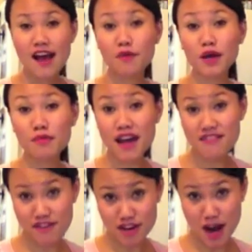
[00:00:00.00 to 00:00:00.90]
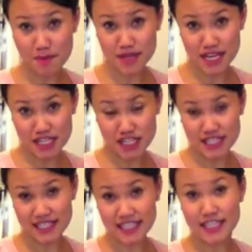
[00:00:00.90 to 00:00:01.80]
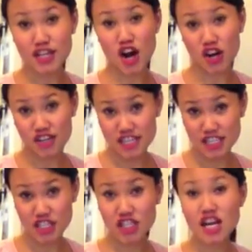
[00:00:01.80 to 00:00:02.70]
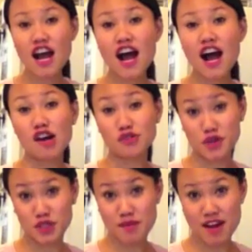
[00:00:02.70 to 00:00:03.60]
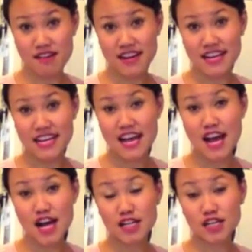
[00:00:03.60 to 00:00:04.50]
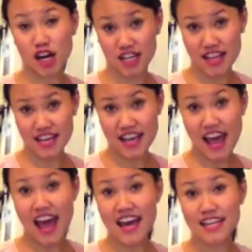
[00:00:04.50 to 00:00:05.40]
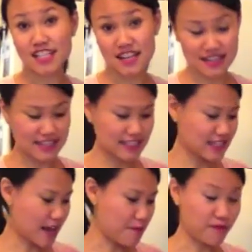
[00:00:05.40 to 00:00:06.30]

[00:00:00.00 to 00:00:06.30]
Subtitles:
And one of my favorite combinations is orange, rosemary, garlic, and onions.